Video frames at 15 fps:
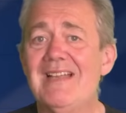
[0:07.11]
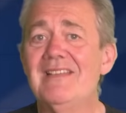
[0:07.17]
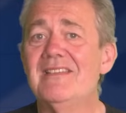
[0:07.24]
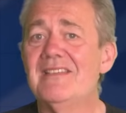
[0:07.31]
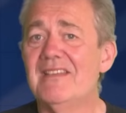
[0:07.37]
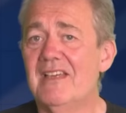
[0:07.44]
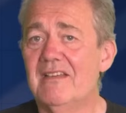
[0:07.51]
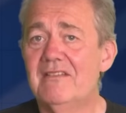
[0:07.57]

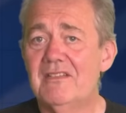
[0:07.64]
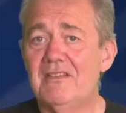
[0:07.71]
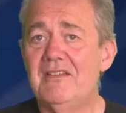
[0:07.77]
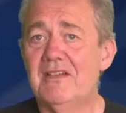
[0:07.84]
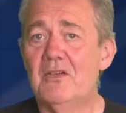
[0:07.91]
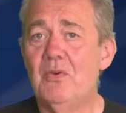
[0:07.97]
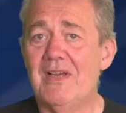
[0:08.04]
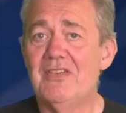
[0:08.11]
answer to
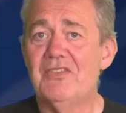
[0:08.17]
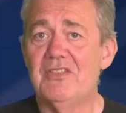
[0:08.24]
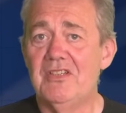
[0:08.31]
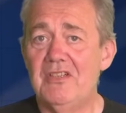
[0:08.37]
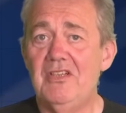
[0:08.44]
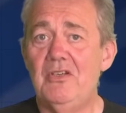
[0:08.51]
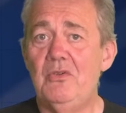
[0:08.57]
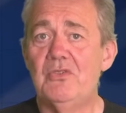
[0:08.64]
the
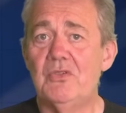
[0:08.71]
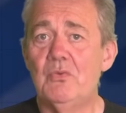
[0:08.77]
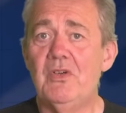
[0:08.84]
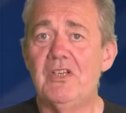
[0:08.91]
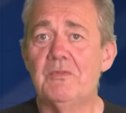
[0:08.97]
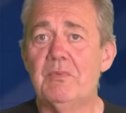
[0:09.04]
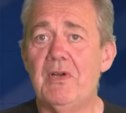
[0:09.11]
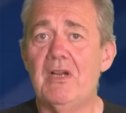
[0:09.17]
question, who is the
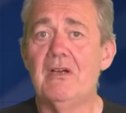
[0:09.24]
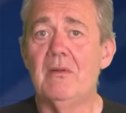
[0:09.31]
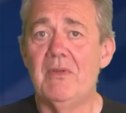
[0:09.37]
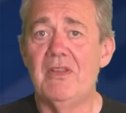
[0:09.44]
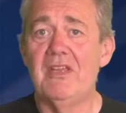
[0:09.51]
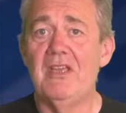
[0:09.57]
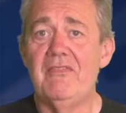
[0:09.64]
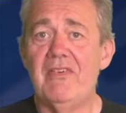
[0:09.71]
worst
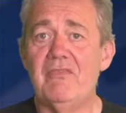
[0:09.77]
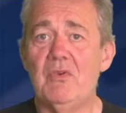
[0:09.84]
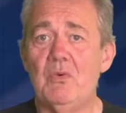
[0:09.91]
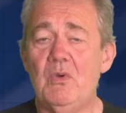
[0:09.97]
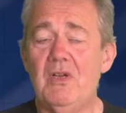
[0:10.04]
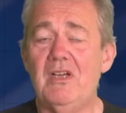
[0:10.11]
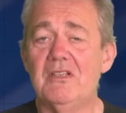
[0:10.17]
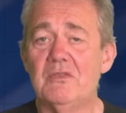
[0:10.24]
programmer that you've ever
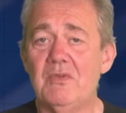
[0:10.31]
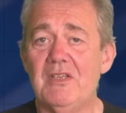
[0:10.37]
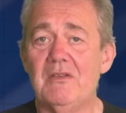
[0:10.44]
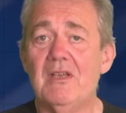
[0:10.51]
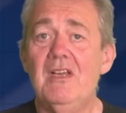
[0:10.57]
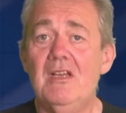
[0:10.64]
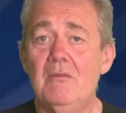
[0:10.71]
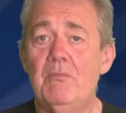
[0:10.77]
worked
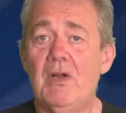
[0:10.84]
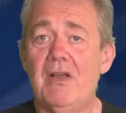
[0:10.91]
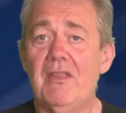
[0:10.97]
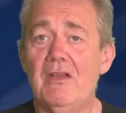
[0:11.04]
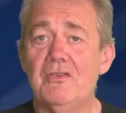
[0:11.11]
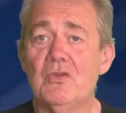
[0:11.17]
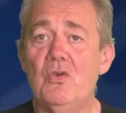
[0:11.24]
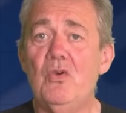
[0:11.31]
with, by
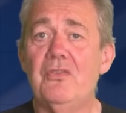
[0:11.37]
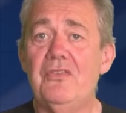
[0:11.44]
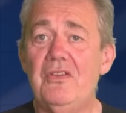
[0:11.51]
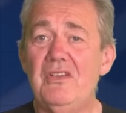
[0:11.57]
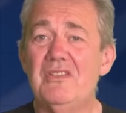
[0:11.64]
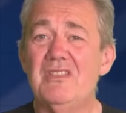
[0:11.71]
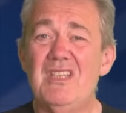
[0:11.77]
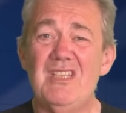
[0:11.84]
those
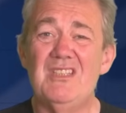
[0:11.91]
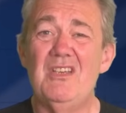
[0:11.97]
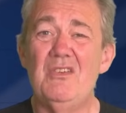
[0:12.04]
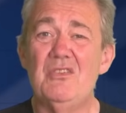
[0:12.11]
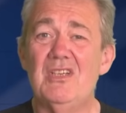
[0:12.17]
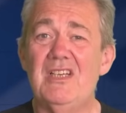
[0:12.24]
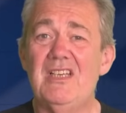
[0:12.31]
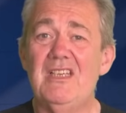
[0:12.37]
authors is
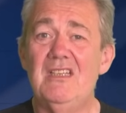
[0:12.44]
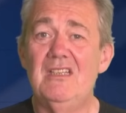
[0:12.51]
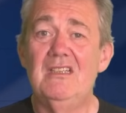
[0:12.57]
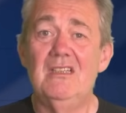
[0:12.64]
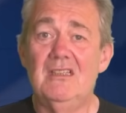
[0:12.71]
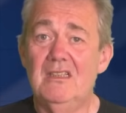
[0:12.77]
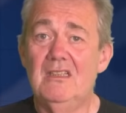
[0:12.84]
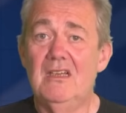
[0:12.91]
usually
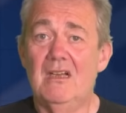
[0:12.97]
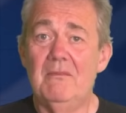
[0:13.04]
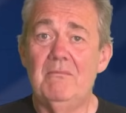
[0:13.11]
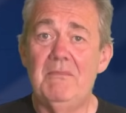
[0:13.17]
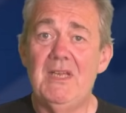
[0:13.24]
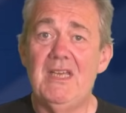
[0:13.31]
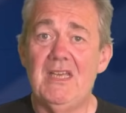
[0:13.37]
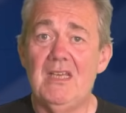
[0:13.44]

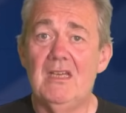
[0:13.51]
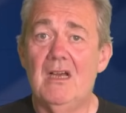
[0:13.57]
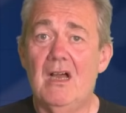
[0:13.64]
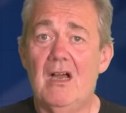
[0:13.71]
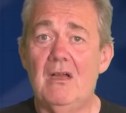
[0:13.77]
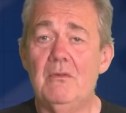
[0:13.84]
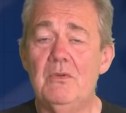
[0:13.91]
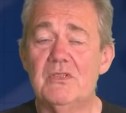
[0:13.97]
me.
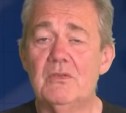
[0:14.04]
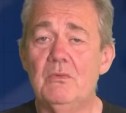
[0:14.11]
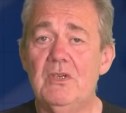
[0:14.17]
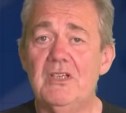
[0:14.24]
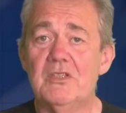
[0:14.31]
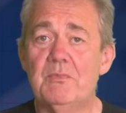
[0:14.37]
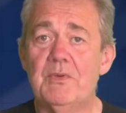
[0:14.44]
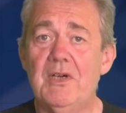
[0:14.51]
I was the
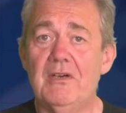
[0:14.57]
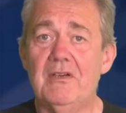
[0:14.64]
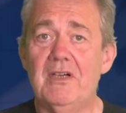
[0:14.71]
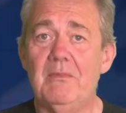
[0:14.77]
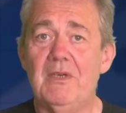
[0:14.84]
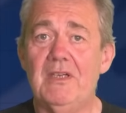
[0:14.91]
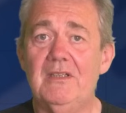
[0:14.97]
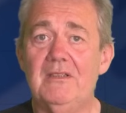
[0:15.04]
worst
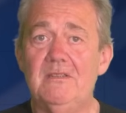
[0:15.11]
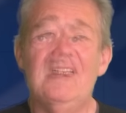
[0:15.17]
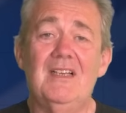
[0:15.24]
programmer.